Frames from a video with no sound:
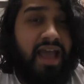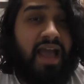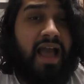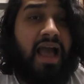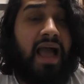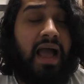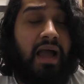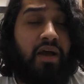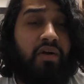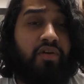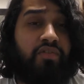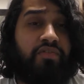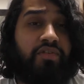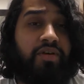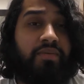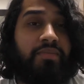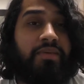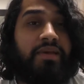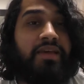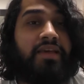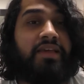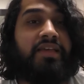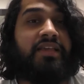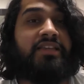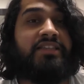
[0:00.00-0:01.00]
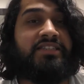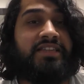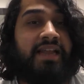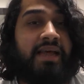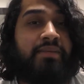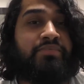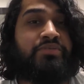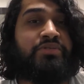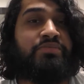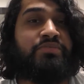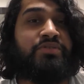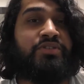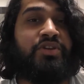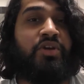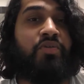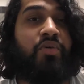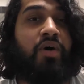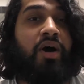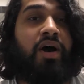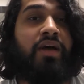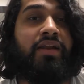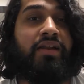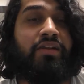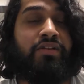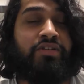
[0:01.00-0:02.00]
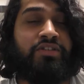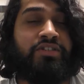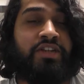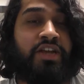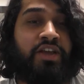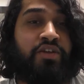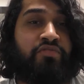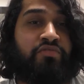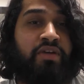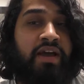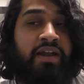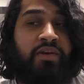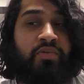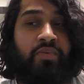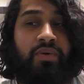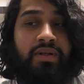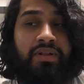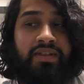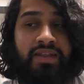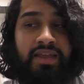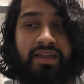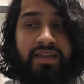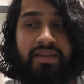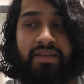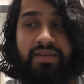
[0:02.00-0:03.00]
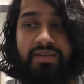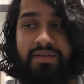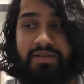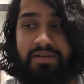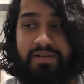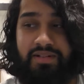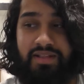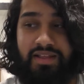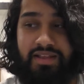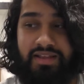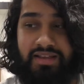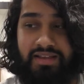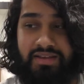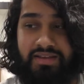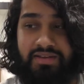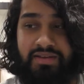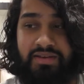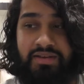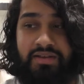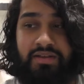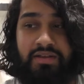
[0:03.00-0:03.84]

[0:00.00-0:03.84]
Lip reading: out of him. He slaps him so hard it looks like Gradwell like